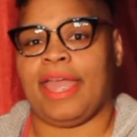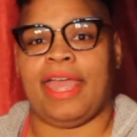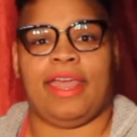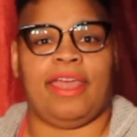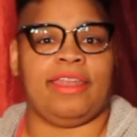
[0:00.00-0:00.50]

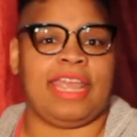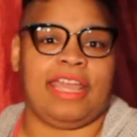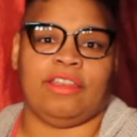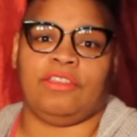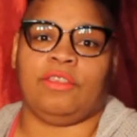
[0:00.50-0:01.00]
and
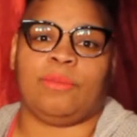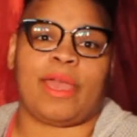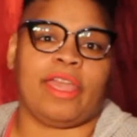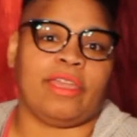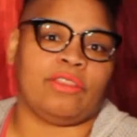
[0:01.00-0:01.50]
into
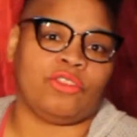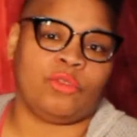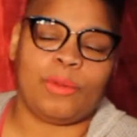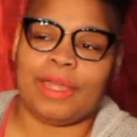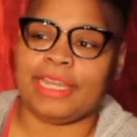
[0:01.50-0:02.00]
my
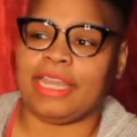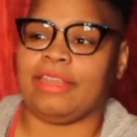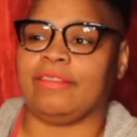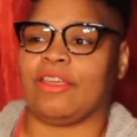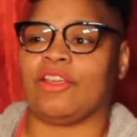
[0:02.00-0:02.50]

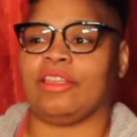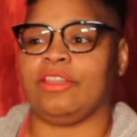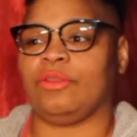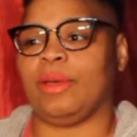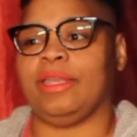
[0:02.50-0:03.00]
20s, early
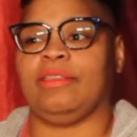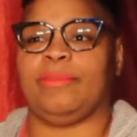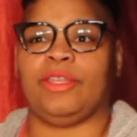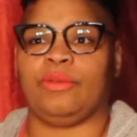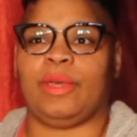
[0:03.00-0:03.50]
20s,
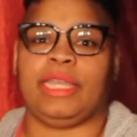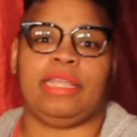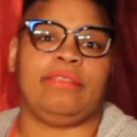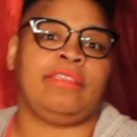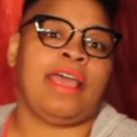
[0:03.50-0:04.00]
mid
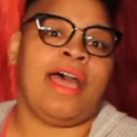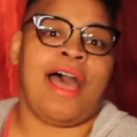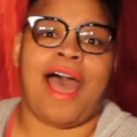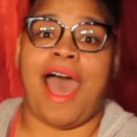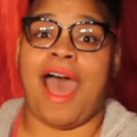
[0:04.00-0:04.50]
20s,
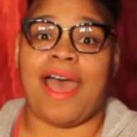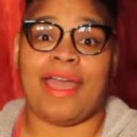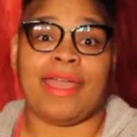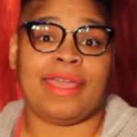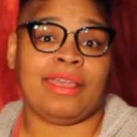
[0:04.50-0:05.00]

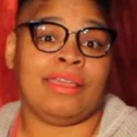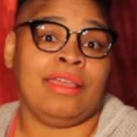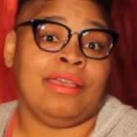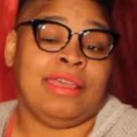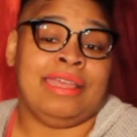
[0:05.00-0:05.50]
I
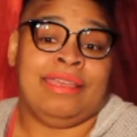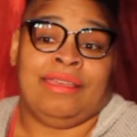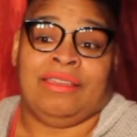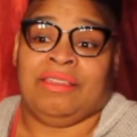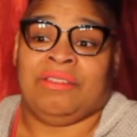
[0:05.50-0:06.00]

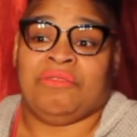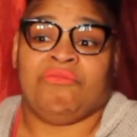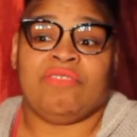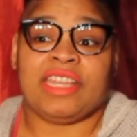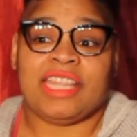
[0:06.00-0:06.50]

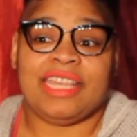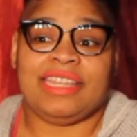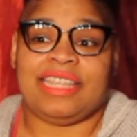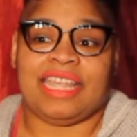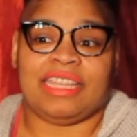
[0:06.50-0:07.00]
really
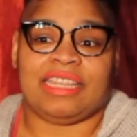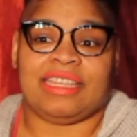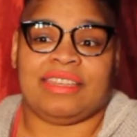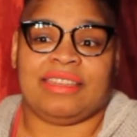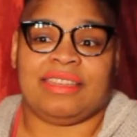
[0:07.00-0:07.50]

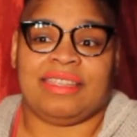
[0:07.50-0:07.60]
didn't